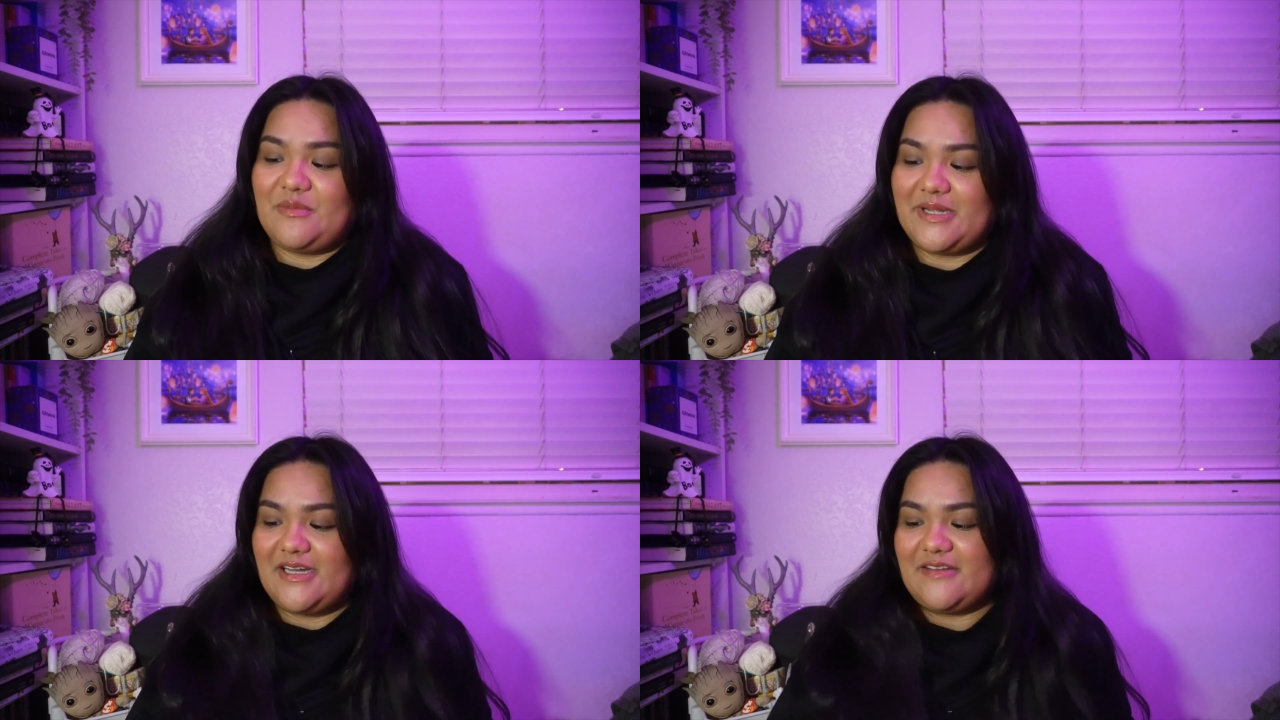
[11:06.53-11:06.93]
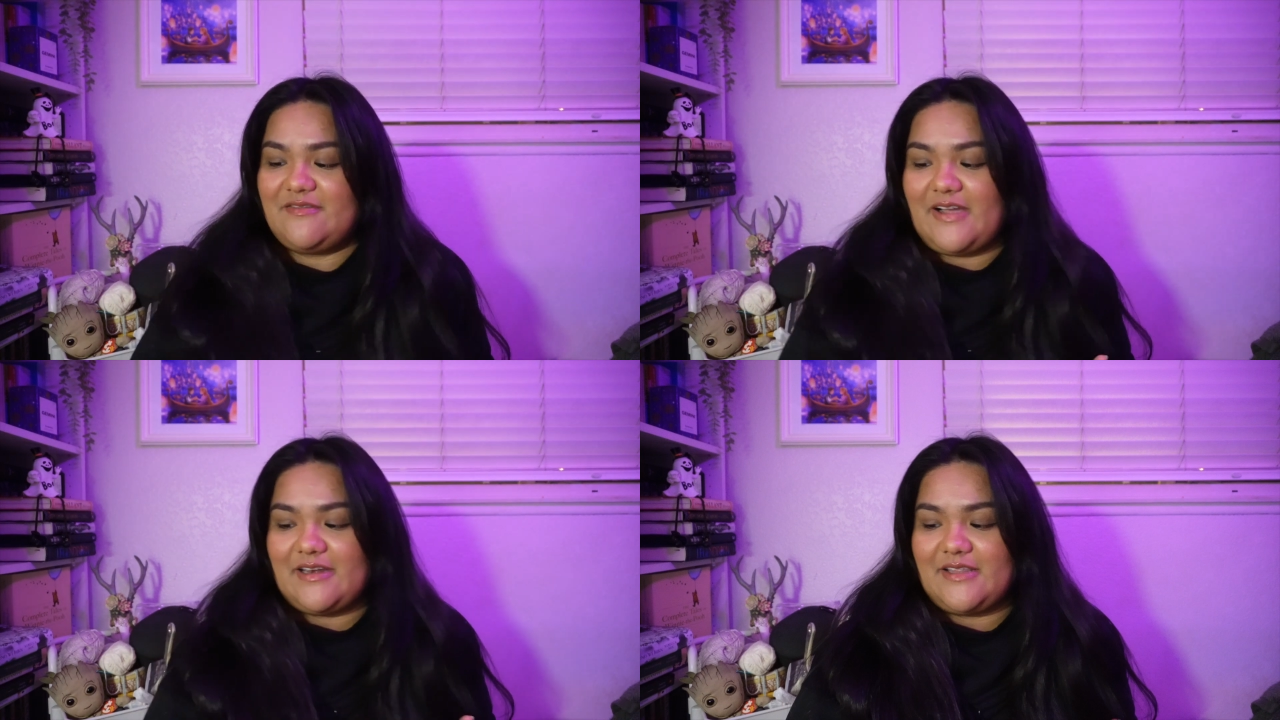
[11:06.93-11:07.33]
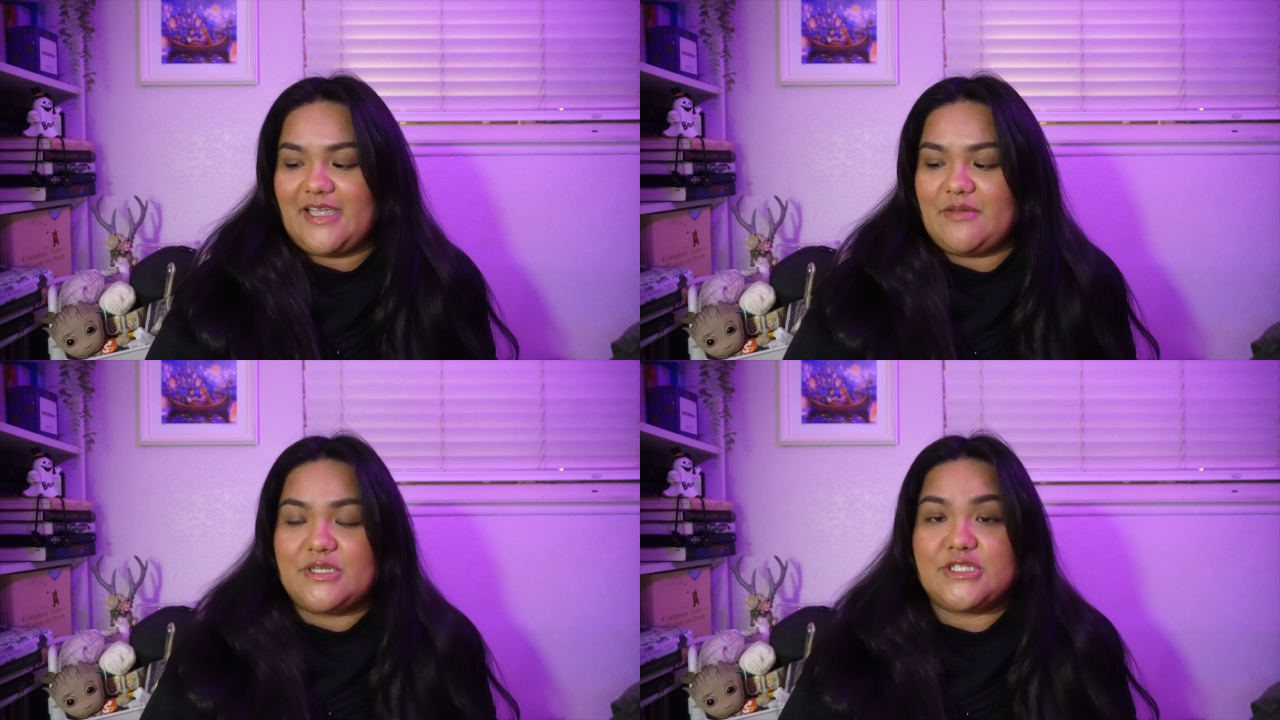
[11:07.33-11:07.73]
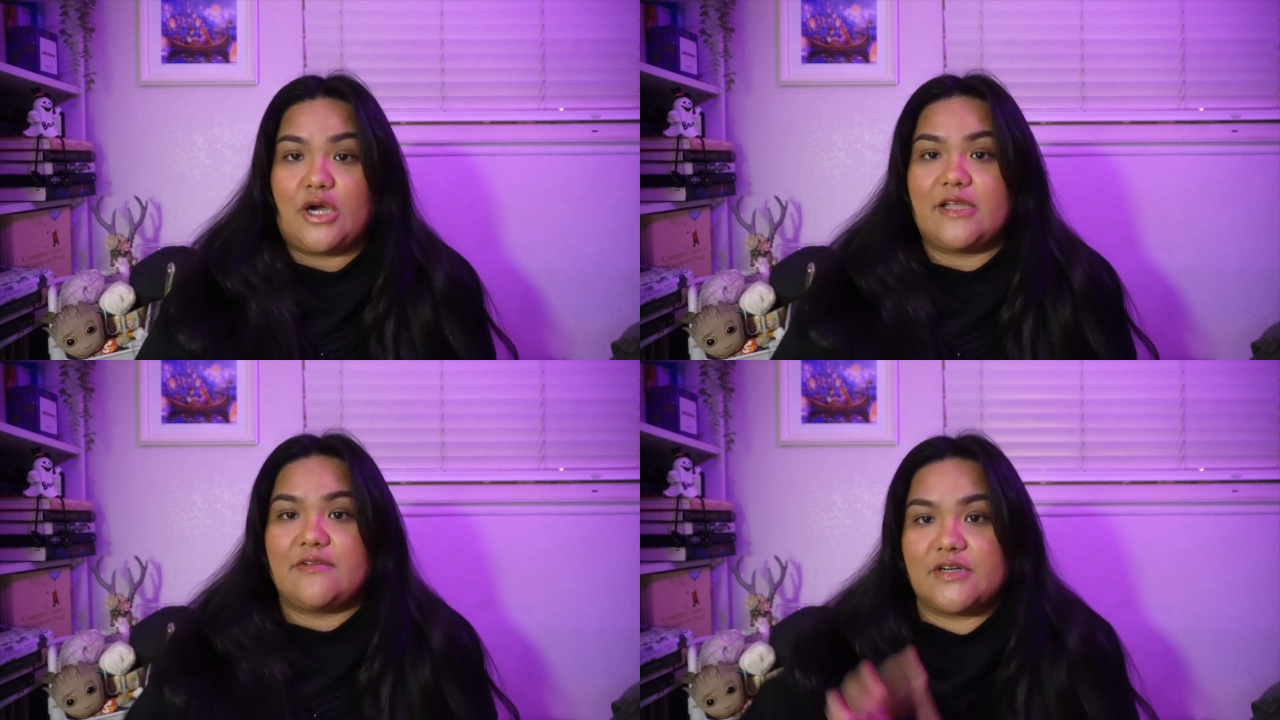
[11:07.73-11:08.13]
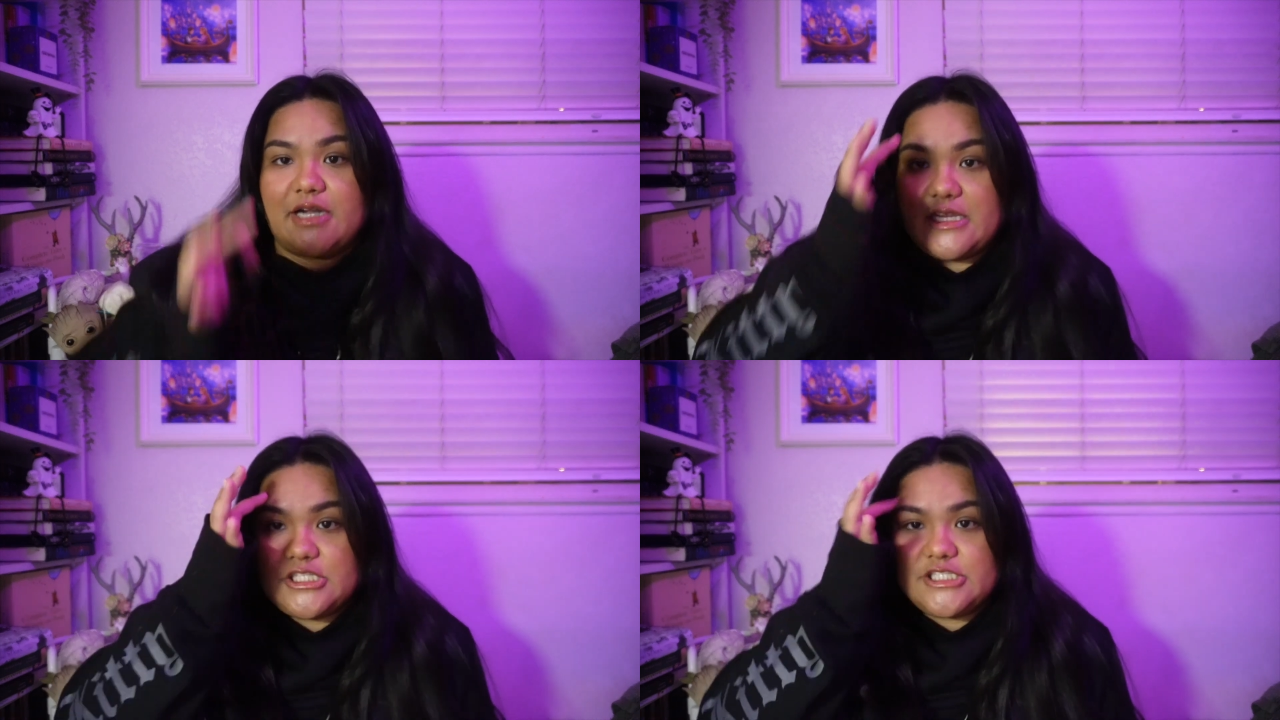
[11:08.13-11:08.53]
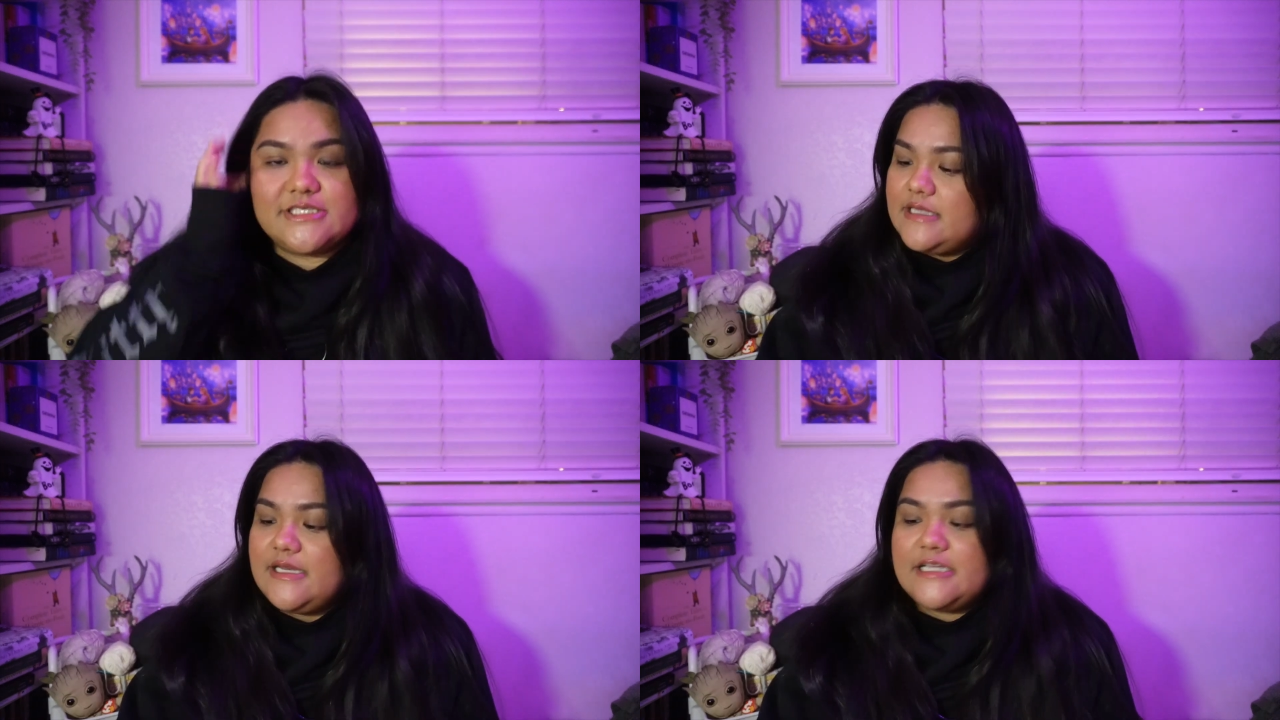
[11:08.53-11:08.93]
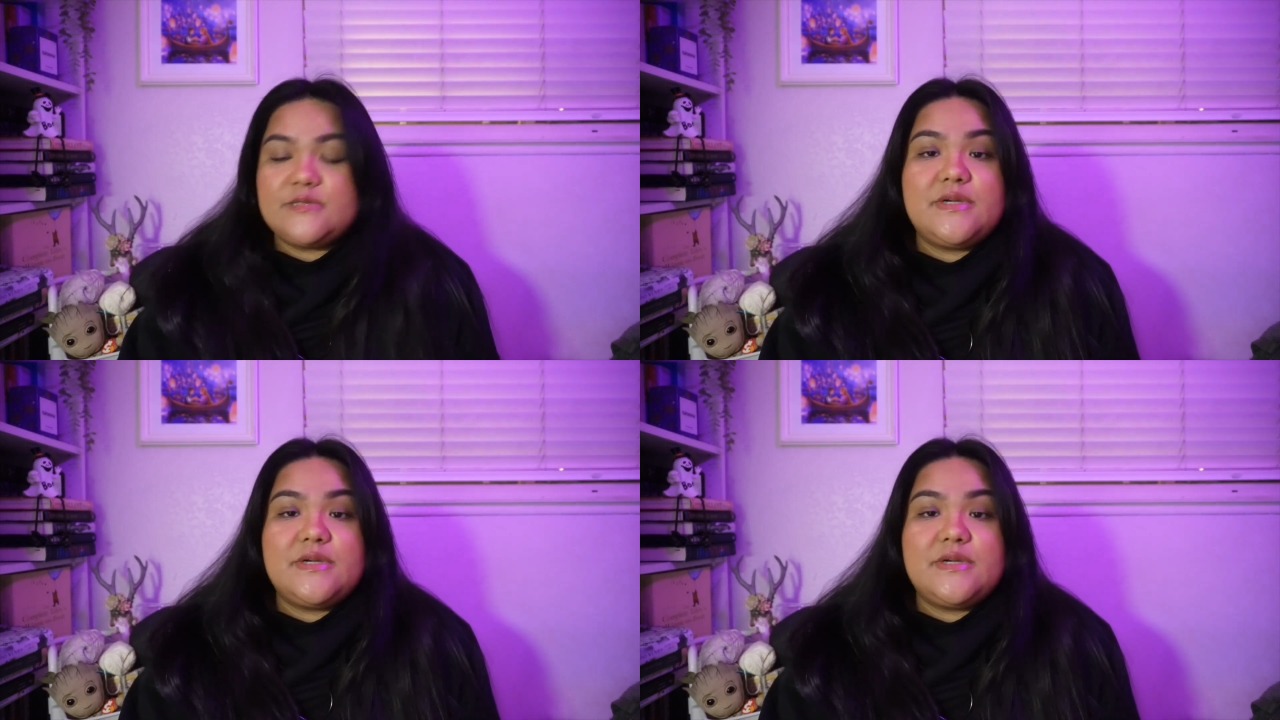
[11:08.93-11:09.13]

Oh my god, finally. I've been talking for ages. The next